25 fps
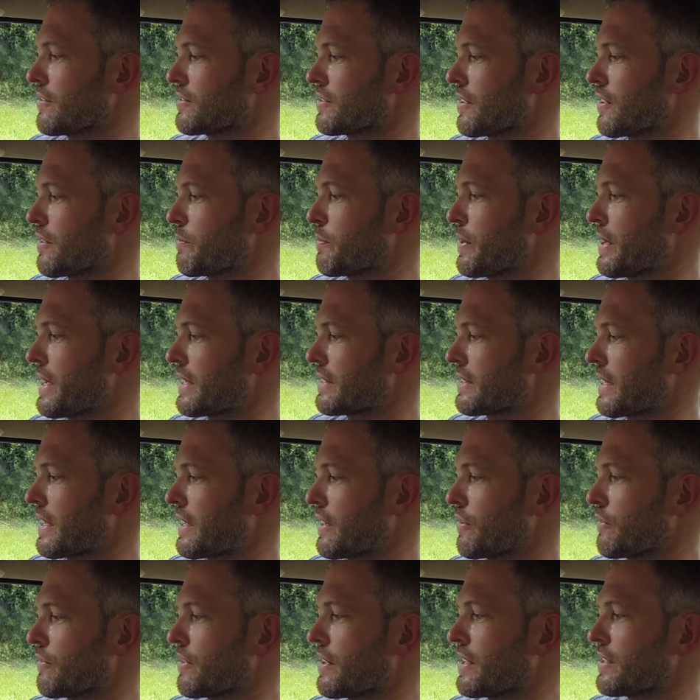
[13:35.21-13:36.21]
So the pick
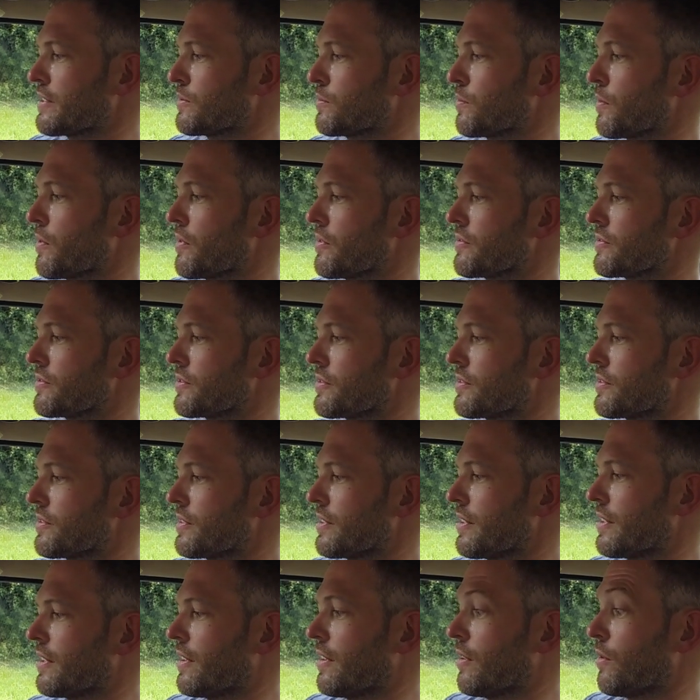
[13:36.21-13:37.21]
date of this was,
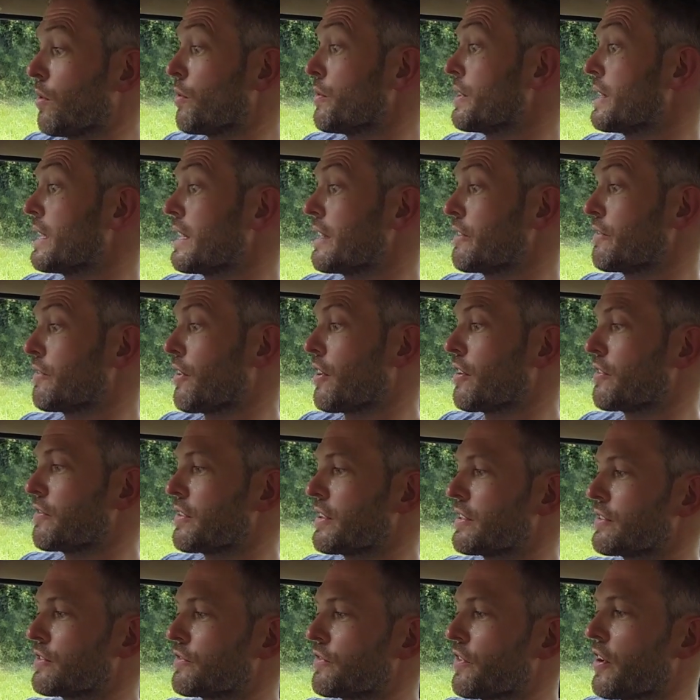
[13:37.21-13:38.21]
or nearly 5
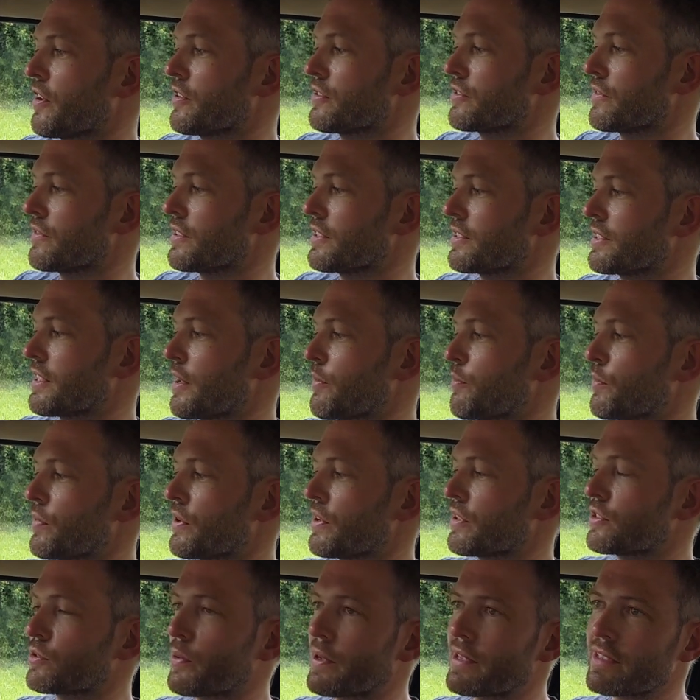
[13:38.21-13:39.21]
years, 1st of December
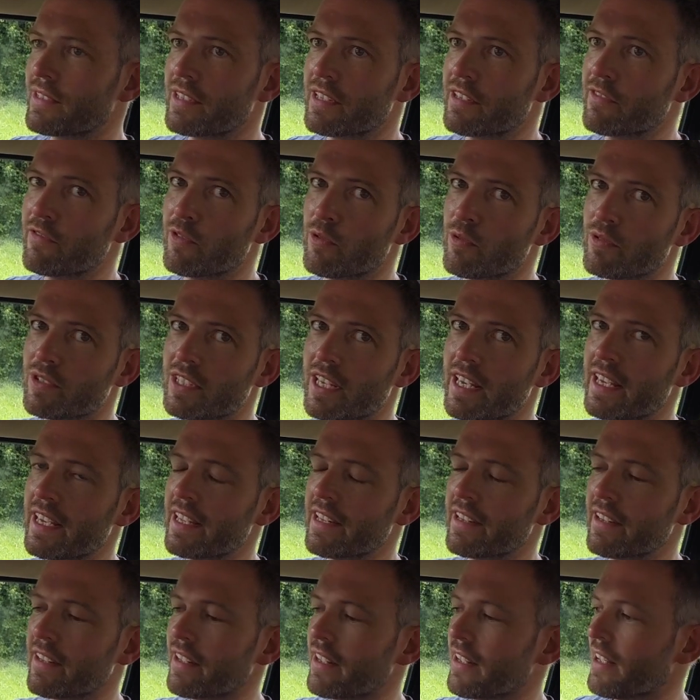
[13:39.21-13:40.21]

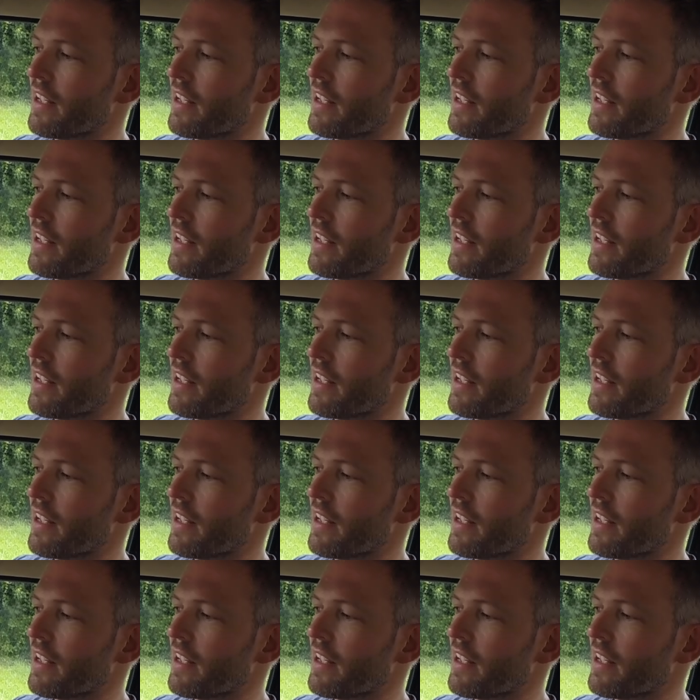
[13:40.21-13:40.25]
2014.